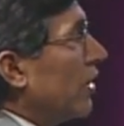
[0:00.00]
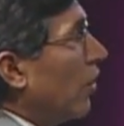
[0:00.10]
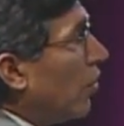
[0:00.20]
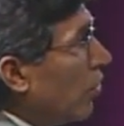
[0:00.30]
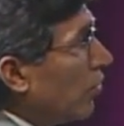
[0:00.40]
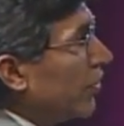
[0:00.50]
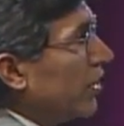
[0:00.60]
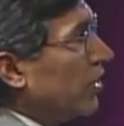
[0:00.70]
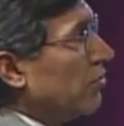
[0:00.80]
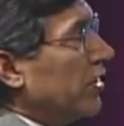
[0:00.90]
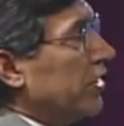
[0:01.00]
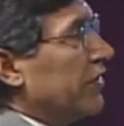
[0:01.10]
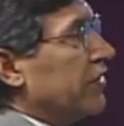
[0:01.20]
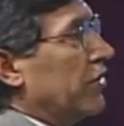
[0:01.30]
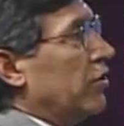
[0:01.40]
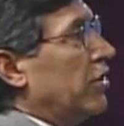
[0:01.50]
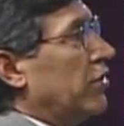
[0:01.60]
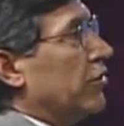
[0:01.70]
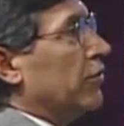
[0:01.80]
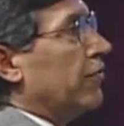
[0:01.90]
all the ingredients that you need to